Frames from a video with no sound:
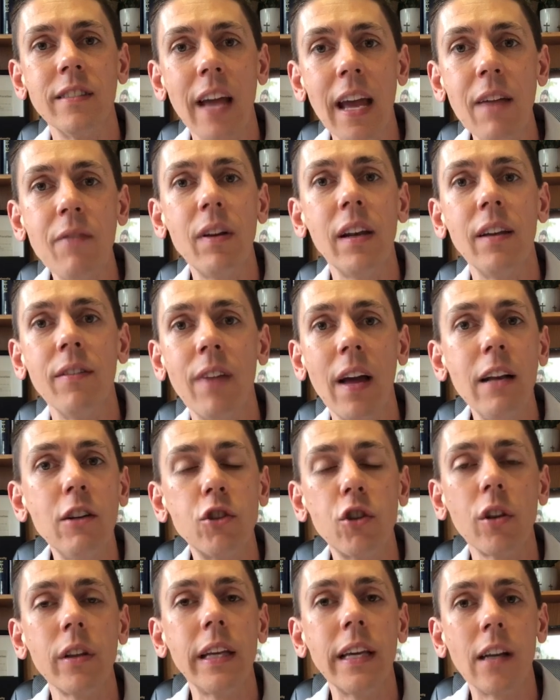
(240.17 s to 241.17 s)
David
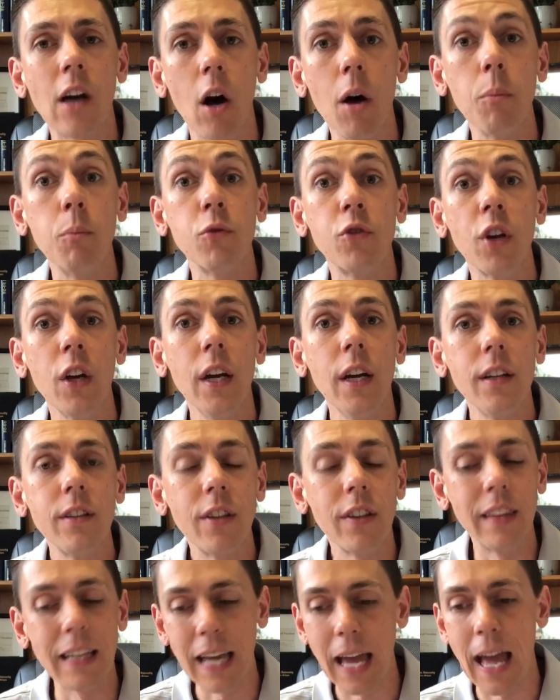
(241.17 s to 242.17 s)
eventually comes
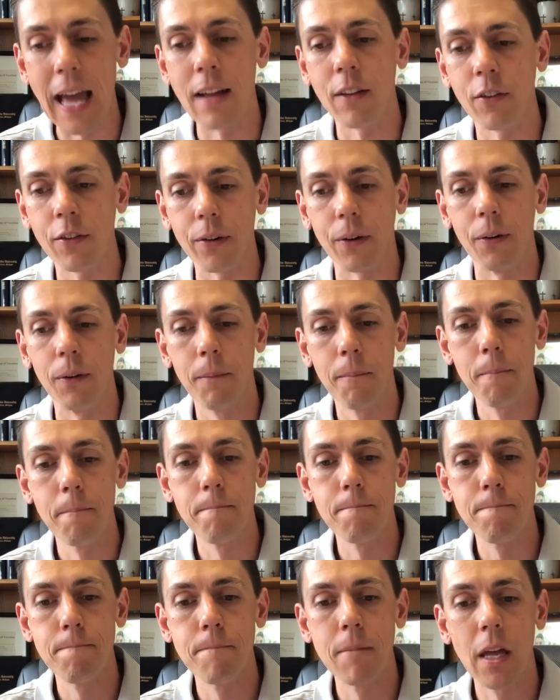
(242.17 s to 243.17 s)
to the answer:
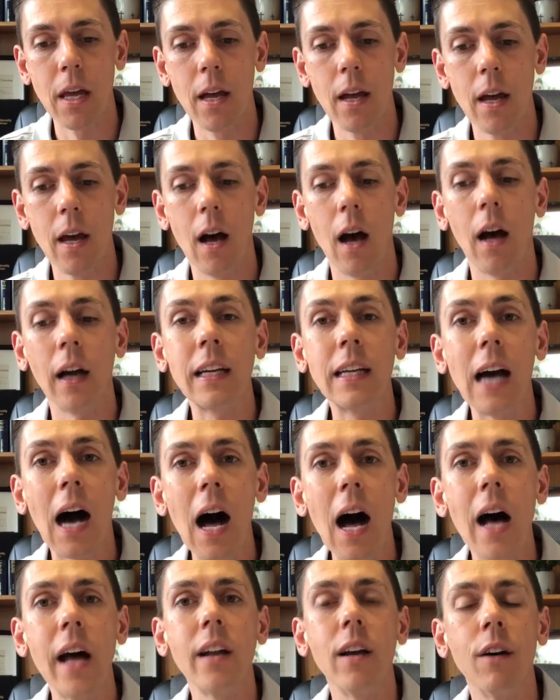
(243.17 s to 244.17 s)
a
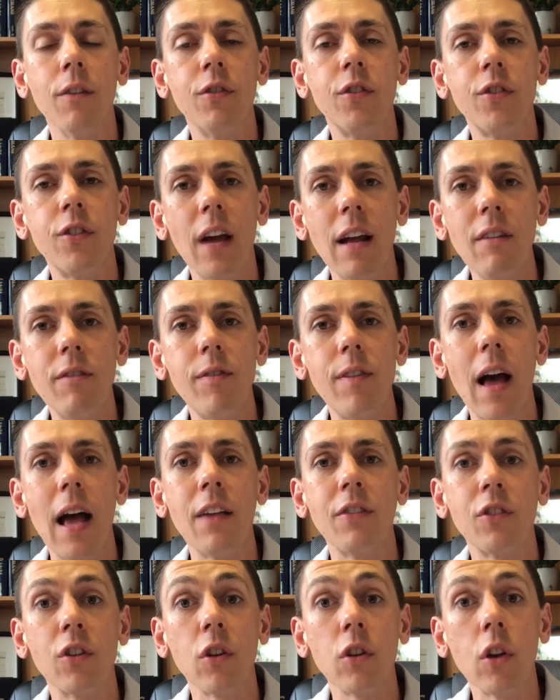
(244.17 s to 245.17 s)
God of
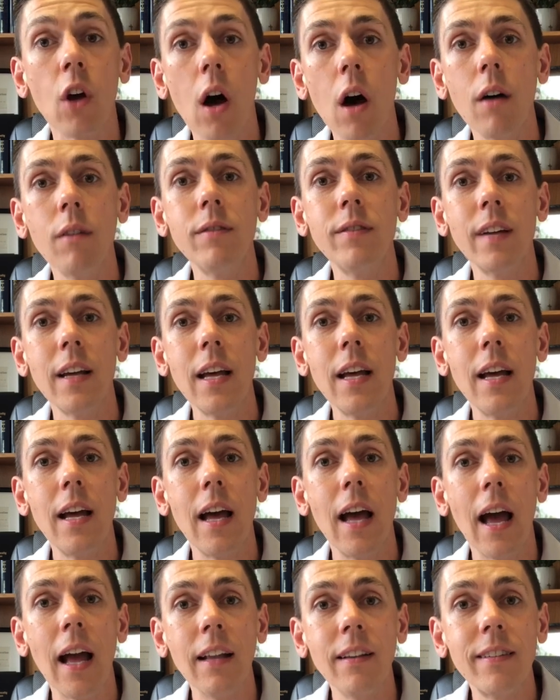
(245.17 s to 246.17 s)
steadfast love
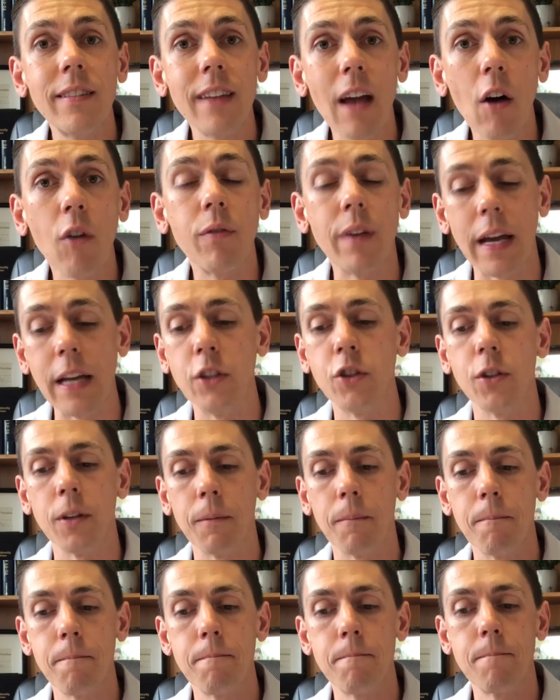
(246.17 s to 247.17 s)
and
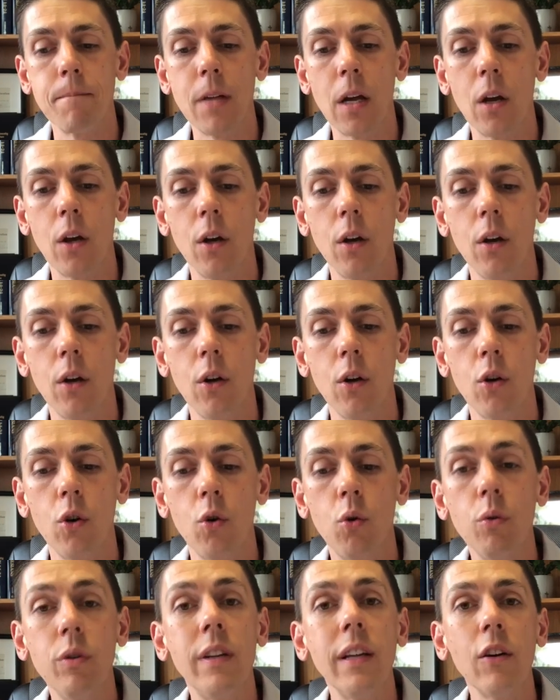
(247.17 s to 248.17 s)
salvation
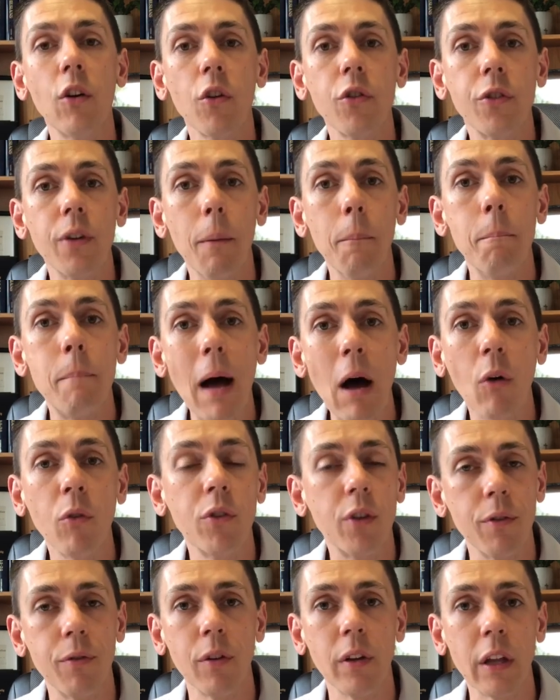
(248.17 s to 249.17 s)
who deals
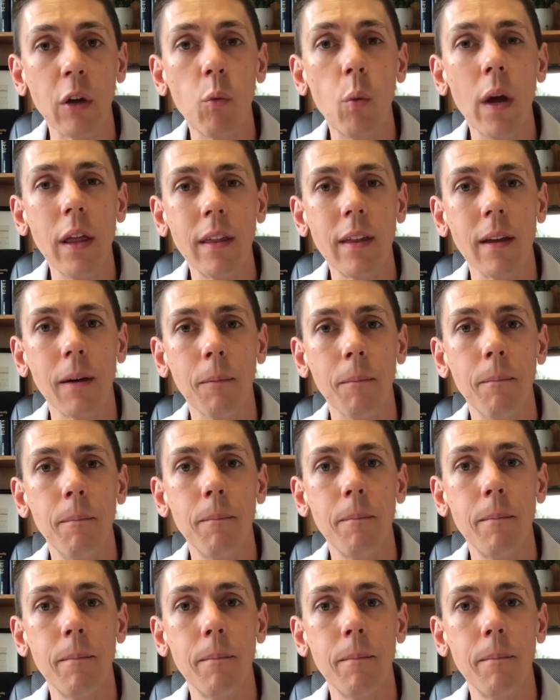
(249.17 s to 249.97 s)
bountifully with him.